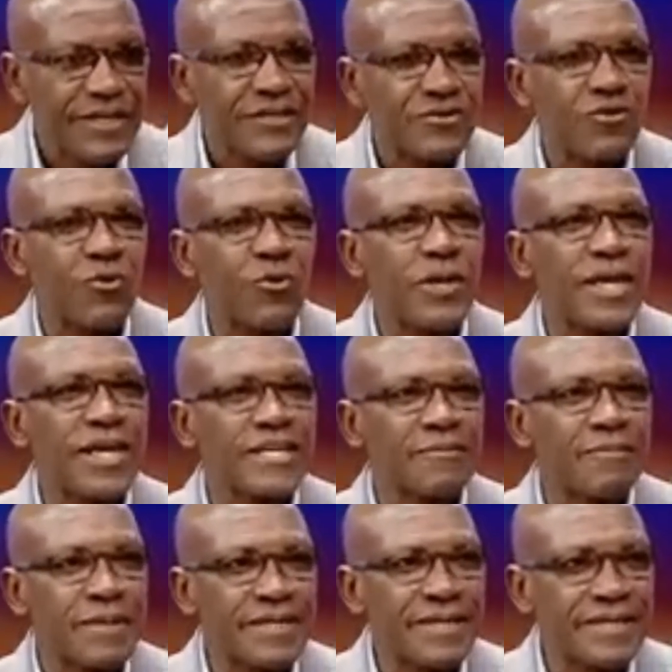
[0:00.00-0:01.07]
So we're
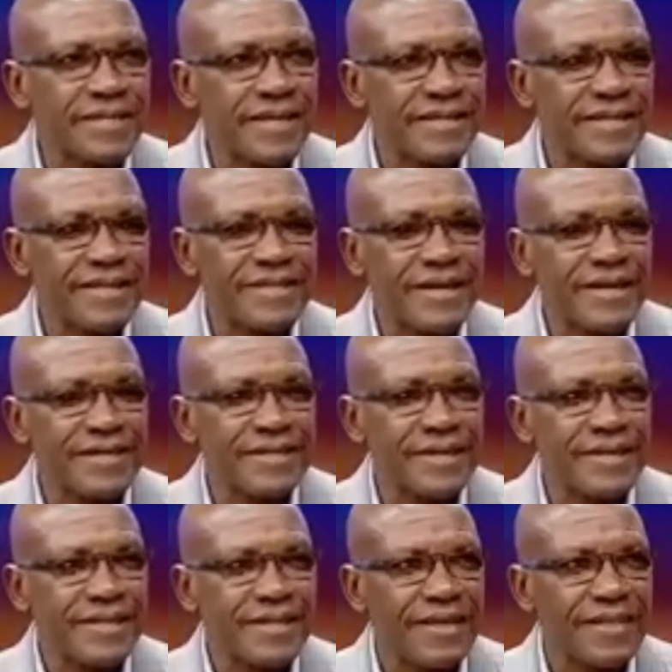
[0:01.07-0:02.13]
expecting that the, target,
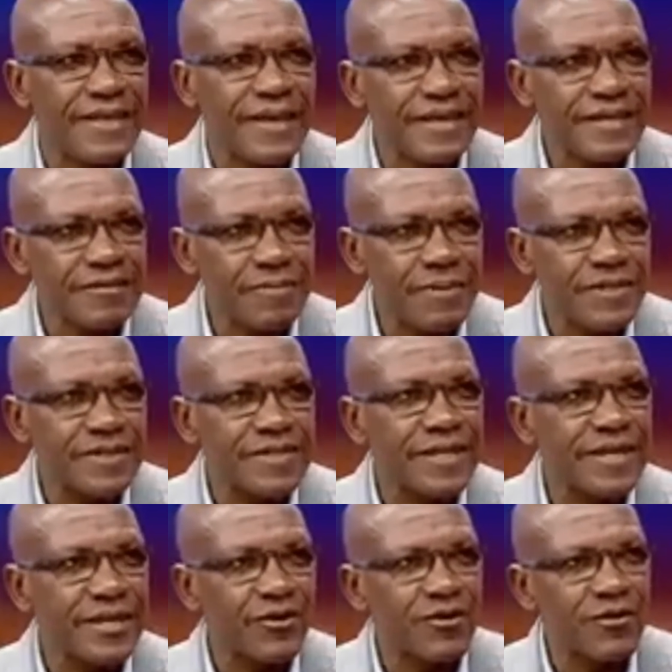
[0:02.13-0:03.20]
the, the experts,
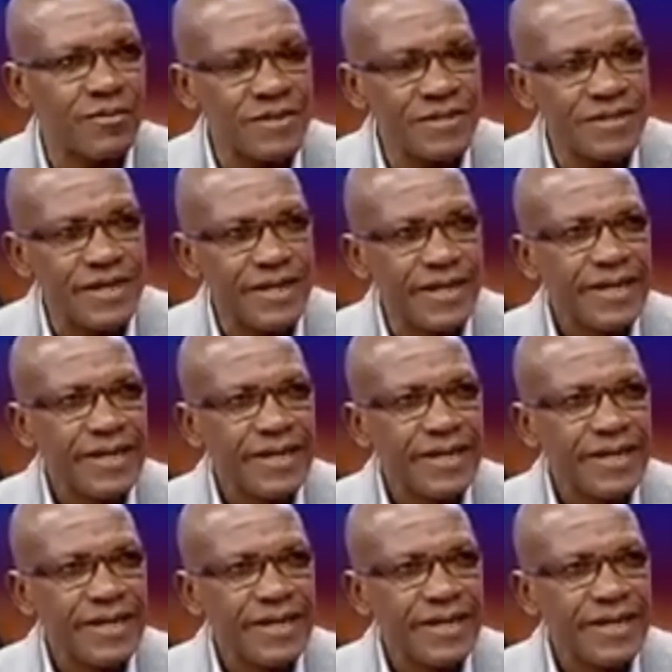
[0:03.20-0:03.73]
the economists,